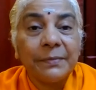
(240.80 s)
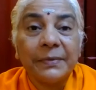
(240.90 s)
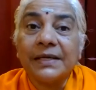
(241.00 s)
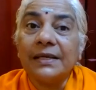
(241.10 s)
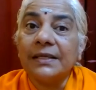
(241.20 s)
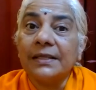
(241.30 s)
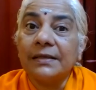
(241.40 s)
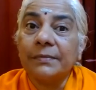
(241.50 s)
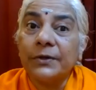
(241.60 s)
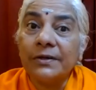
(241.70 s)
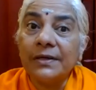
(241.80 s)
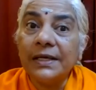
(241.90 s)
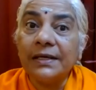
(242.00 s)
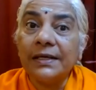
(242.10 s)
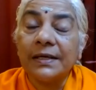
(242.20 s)
But in the
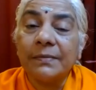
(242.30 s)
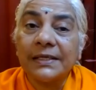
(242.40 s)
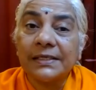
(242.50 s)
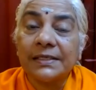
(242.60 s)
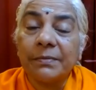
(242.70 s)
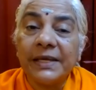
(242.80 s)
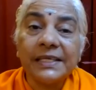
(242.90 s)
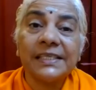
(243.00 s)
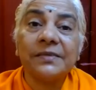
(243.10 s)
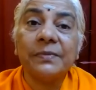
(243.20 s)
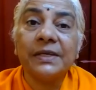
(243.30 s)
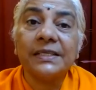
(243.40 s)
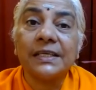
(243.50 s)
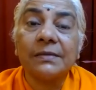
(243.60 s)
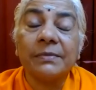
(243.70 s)
morning time, that's the best
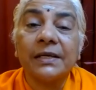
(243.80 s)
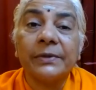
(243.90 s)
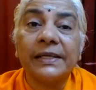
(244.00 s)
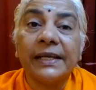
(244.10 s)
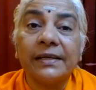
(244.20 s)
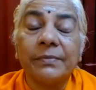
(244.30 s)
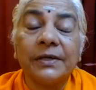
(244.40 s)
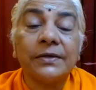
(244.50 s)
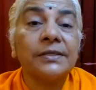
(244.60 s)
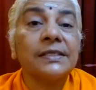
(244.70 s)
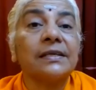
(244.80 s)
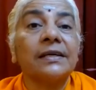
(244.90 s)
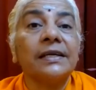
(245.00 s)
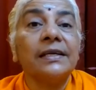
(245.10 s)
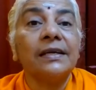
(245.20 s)
me time I will get because
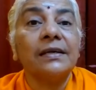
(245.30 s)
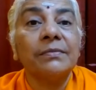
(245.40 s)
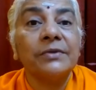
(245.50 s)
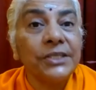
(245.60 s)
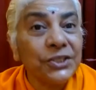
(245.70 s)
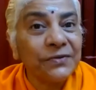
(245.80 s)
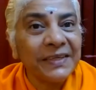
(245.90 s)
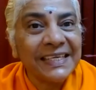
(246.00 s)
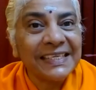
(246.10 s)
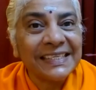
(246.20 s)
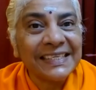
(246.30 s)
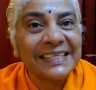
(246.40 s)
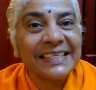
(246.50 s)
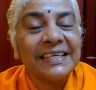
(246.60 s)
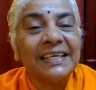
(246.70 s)
I am rejuvenated
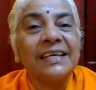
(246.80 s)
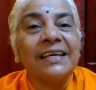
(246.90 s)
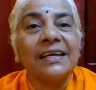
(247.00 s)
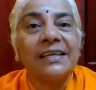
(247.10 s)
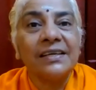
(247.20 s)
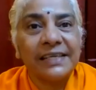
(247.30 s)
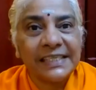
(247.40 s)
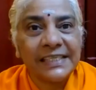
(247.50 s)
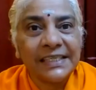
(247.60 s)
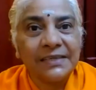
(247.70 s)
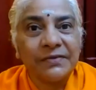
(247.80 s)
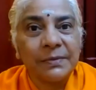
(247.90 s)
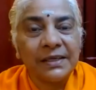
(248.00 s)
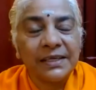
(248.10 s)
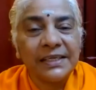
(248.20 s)
and rested
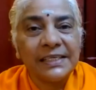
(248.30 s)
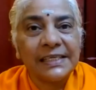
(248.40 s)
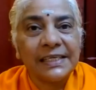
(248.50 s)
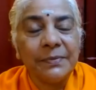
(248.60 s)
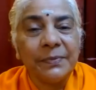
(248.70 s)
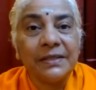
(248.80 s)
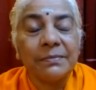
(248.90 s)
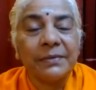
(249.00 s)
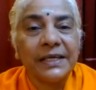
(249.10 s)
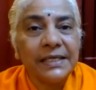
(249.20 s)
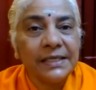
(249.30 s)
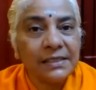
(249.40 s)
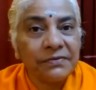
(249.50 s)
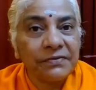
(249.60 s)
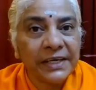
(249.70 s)
from the night sleep and the mind
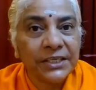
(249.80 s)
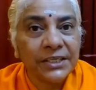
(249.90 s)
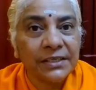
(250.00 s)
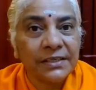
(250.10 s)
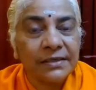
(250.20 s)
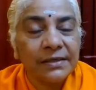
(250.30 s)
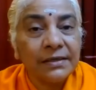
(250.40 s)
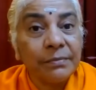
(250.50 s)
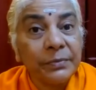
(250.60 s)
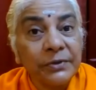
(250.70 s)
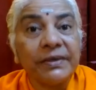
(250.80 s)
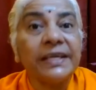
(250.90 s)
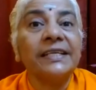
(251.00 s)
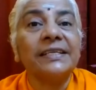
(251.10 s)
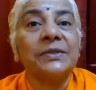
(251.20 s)
is fresh,
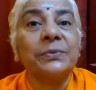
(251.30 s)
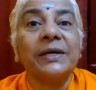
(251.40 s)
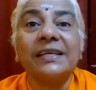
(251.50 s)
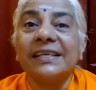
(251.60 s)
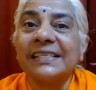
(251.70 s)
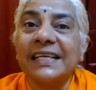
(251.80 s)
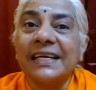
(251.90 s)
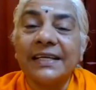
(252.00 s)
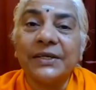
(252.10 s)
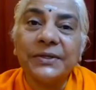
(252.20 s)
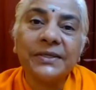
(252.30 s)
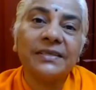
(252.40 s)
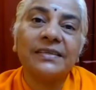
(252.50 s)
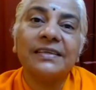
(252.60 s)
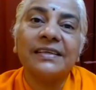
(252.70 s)
provided one has had a good
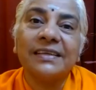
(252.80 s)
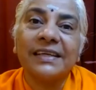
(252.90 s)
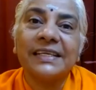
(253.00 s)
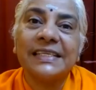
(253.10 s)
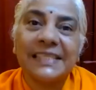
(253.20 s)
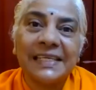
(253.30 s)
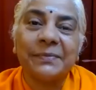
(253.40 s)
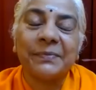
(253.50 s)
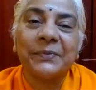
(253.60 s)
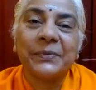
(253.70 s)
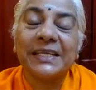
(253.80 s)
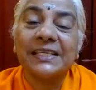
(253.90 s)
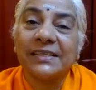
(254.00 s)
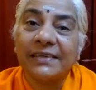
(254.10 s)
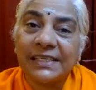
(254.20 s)
night's sleep. One
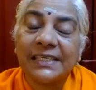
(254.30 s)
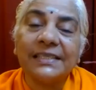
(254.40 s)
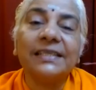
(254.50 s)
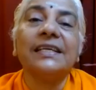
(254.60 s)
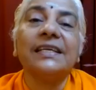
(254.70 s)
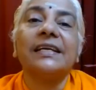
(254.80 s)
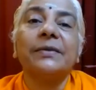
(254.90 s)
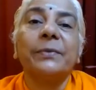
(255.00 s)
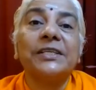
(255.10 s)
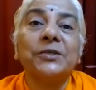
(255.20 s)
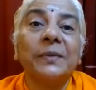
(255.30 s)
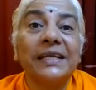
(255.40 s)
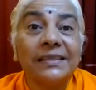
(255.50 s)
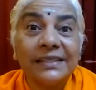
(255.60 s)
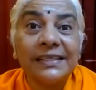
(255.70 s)
is rested and went to
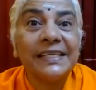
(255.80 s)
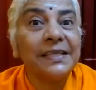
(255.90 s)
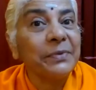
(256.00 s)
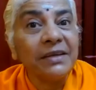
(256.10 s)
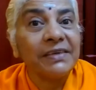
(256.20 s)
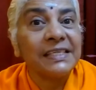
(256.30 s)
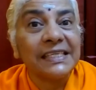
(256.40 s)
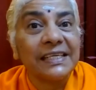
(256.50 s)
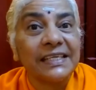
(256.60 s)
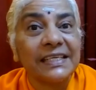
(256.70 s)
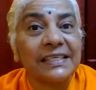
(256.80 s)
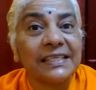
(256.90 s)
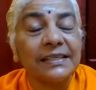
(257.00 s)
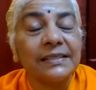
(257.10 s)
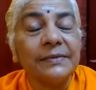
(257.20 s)
bed early the previous night.
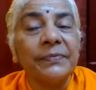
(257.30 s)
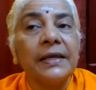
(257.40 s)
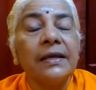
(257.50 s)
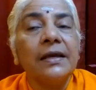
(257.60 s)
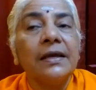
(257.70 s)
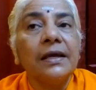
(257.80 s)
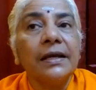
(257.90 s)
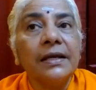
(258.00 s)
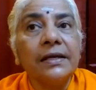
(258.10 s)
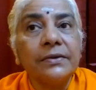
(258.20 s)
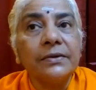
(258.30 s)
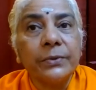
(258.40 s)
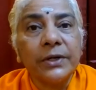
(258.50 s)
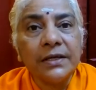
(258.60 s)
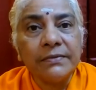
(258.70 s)
Yeah? And
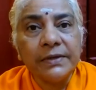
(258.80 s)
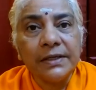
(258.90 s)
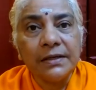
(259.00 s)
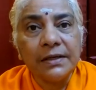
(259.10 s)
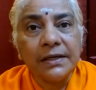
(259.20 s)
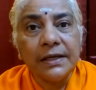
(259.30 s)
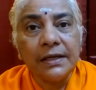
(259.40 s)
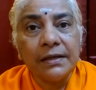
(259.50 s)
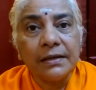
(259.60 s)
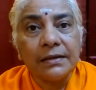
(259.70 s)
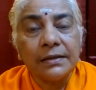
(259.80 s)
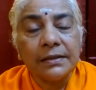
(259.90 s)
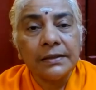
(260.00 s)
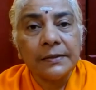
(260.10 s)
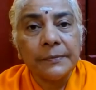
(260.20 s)
whatever I
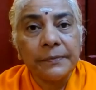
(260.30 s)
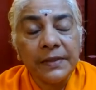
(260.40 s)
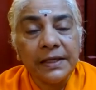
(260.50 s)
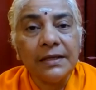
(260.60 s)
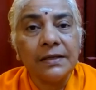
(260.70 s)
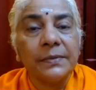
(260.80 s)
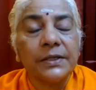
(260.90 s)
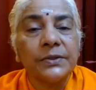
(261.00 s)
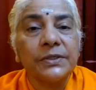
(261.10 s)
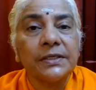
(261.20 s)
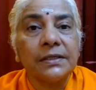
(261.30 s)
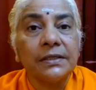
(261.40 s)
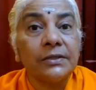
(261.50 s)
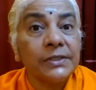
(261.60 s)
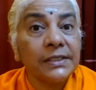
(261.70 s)
uh, think about
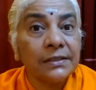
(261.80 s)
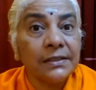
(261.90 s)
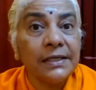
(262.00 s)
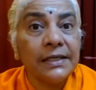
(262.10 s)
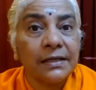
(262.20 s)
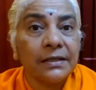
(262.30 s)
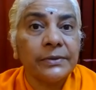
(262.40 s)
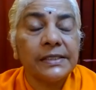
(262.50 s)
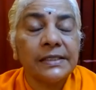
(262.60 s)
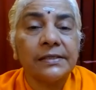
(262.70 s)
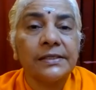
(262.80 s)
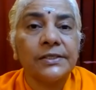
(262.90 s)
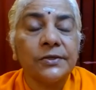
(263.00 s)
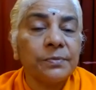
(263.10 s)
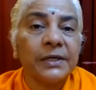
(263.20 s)
in those early hours, they're
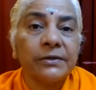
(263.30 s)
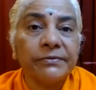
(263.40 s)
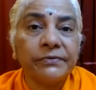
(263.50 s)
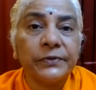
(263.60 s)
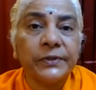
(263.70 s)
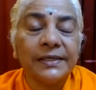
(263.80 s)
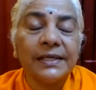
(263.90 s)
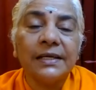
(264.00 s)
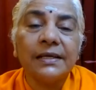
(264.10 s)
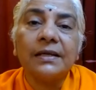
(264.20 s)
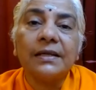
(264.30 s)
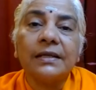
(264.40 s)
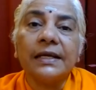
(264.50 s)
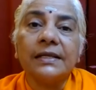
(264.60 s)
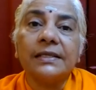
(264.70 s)
so powerful
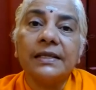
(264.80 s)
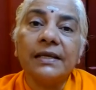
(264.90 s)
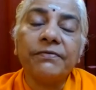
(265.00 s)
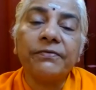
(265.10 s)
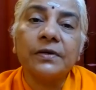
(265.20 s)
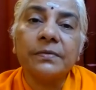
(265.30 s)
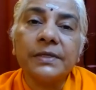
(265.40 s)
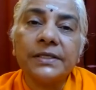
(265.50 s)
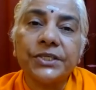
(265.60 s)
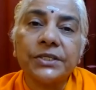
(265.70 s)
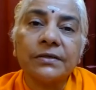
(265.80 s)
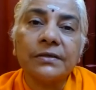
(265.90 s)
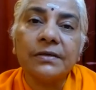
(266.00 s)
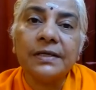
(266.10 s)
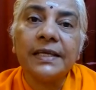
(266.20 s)
that they form a
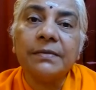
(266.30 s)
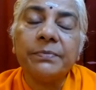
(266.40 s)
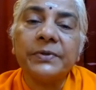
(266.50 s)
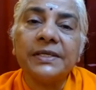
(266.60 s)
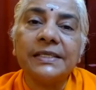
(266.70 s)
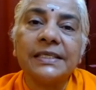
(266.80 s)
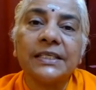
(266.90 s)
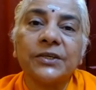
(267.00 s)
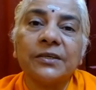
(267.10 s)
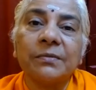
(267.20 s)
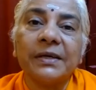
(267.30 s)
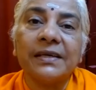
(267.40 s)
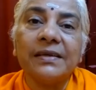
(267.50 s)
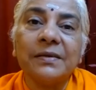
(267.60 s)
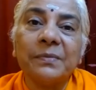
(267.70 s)
strong imprint on
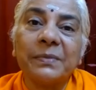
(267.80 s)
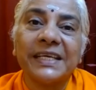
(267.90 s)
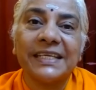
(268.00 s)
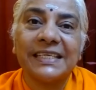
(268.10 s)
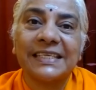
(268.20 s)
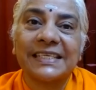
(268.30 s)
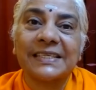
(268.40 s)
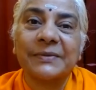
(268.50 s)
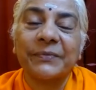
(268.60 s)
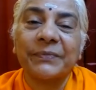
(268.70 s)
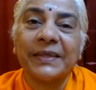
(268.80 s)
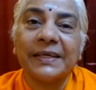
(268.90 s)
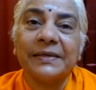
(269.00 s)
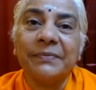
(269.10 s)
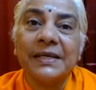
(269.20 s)
my mind,
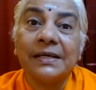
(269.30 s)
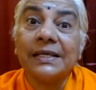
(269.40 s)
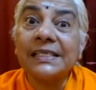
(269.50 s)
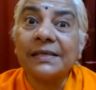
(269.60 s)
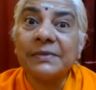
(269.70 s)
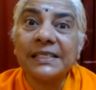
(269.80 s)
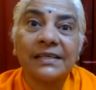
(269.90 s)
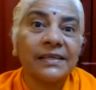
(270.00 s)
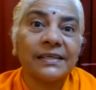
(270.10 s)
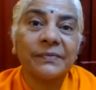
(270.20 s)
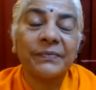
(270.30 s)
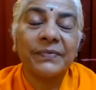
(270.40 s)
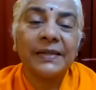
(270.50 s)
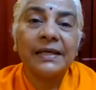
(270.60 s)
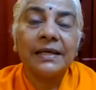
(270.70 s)
yeah? a samskara.
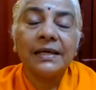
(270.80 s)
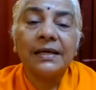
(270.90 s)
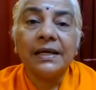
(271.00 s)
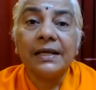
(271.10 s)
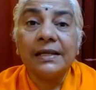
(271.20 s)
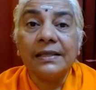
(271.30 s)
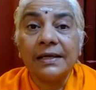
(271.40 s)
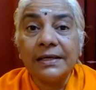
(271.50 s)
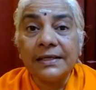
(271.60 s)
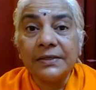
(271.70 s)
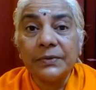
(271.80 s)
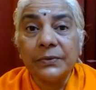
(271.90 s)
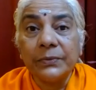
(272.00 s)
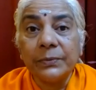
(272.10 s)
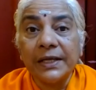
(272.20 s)
And that
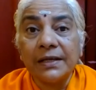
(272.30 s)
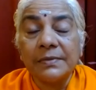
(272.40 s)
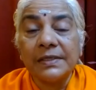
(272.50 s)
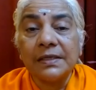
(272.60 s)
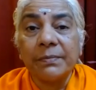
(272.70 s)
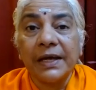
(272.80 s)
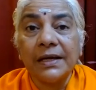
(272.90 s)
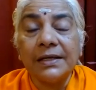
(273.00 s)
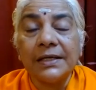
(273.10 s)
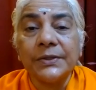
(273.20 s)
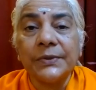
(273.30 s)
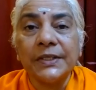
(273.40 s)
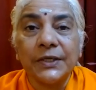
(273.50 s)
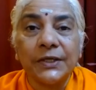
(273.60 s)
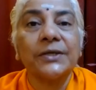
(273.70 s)
becomes the
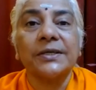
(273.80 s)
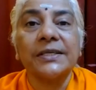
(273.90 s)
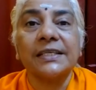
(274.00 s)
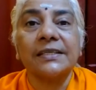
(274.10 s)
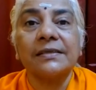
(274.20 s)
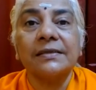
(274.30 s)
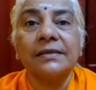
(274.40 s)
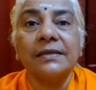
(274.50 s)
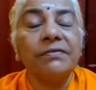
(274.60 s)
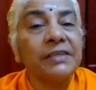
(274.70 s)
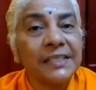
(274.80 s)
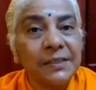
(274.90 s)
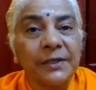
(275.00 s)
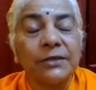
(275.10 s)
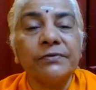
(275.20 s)
background thought, if it
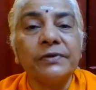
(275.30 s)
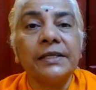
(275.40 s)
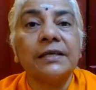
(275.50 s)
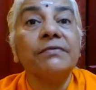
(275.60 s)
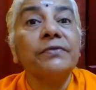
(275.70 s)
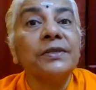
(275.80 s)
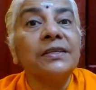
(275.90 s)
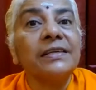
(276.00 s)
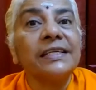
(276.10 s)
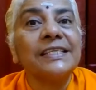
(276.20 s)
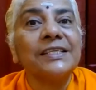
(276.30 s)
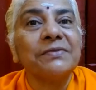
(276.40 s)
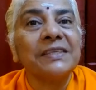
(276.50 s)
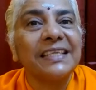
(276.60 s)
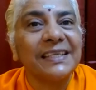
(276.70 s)
is powerful enough, for the rest
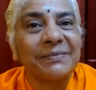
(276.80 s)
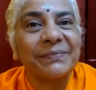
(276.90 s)
of the day.